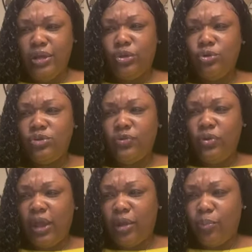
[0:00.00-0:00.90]
Those of you
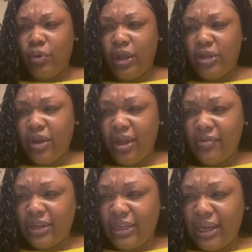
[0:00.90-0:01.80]
that can pray in your
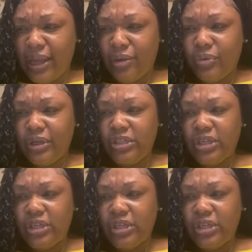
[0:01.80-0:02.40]
heavenly language,